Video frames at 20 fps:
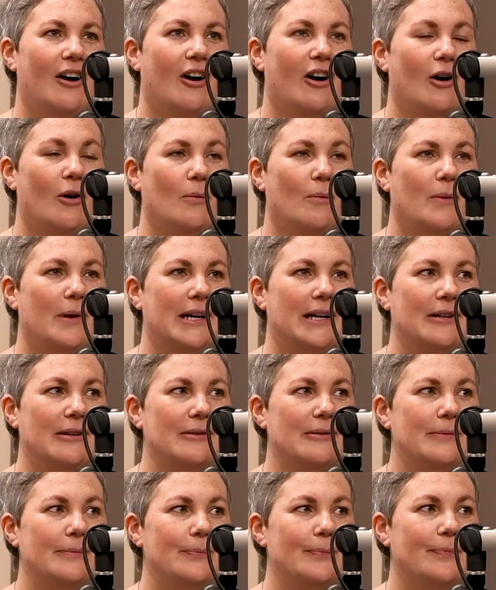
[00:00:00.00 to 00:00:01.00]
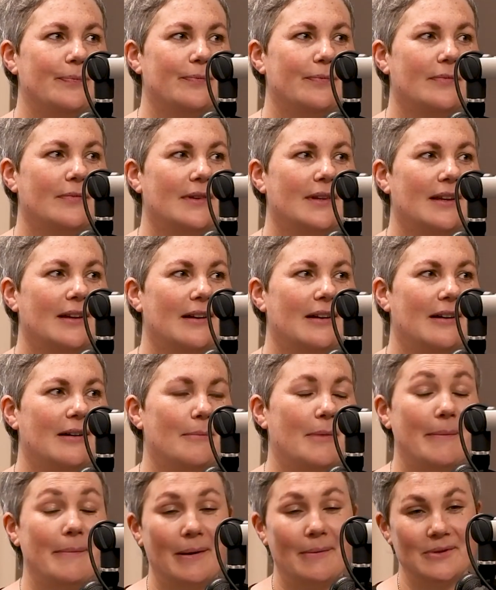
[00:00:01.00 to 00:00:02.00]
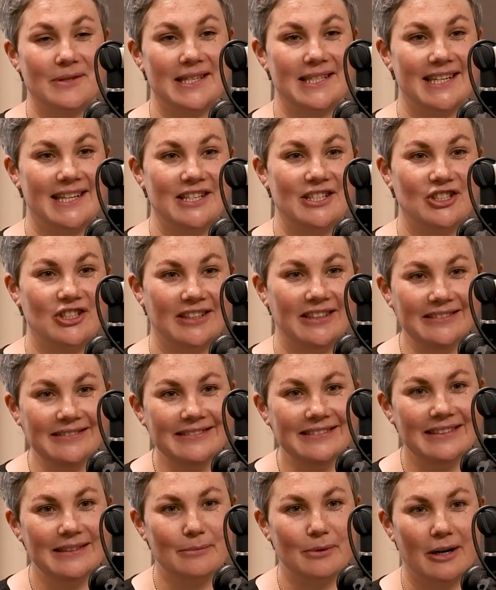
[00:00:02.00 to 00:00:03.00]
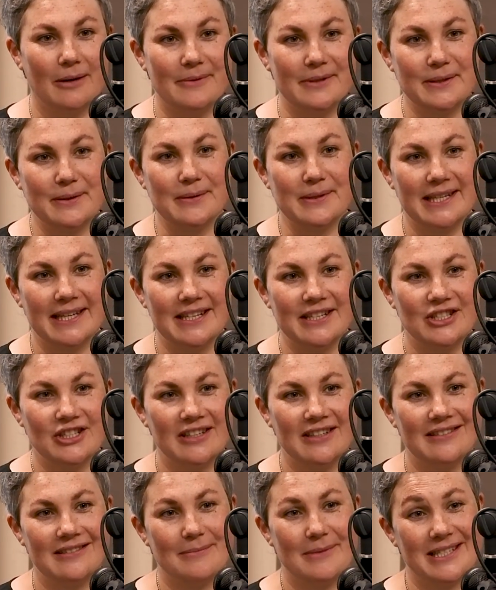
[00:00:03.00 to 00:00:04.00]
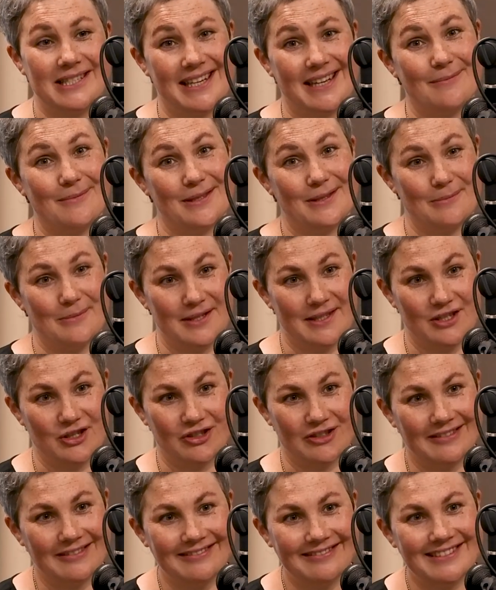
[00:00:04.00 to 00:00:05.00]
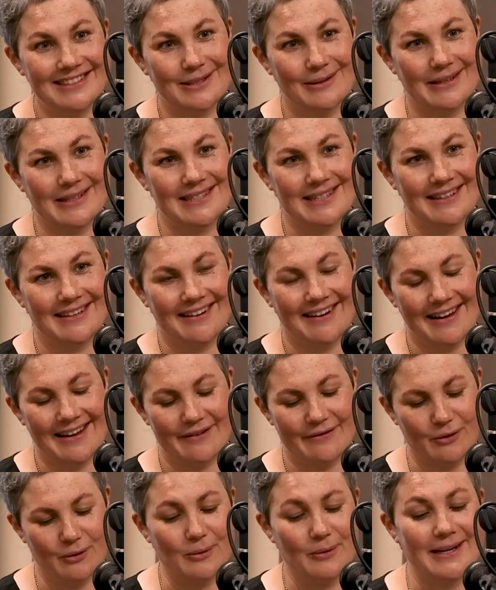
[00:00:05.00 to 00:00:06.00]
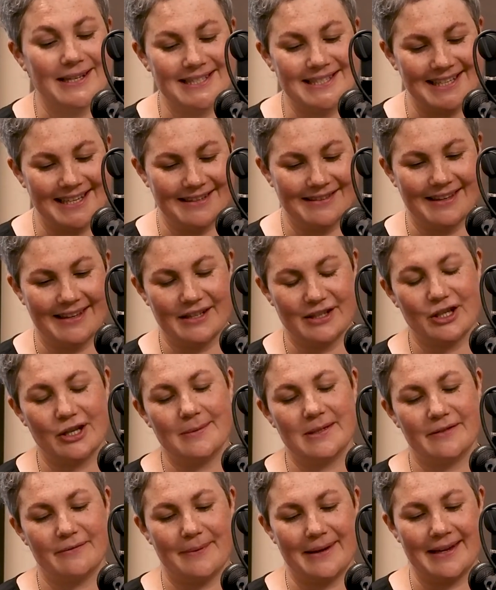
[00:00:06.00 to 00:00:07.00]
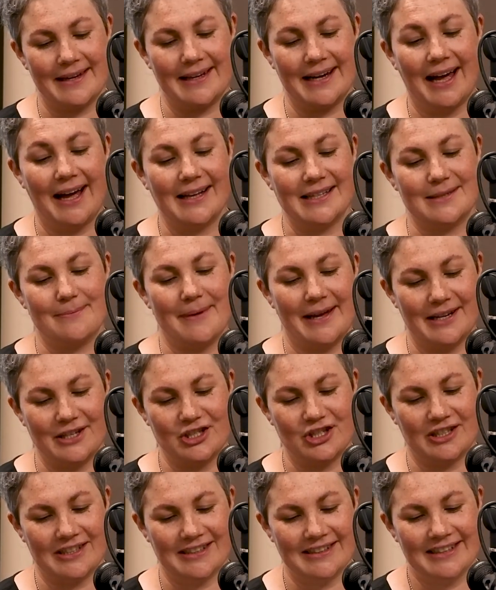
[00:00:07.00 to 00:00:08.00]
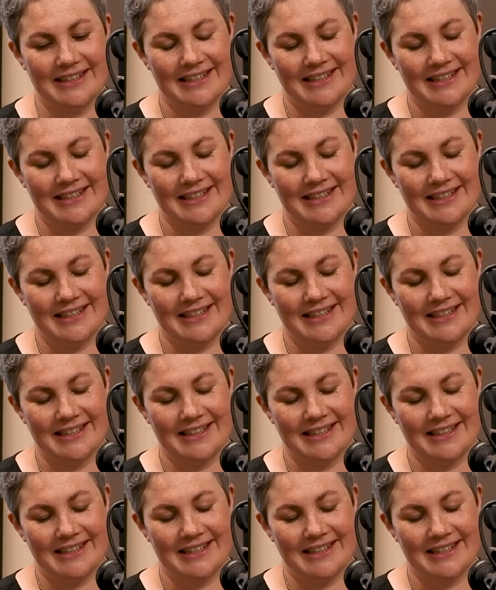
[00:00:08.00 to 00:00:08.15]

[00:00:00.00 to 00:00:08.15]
Oh, well, my mum was a teacher, primary school teacher. My dad was a musician. So I've always said that in terms of being an arts manager,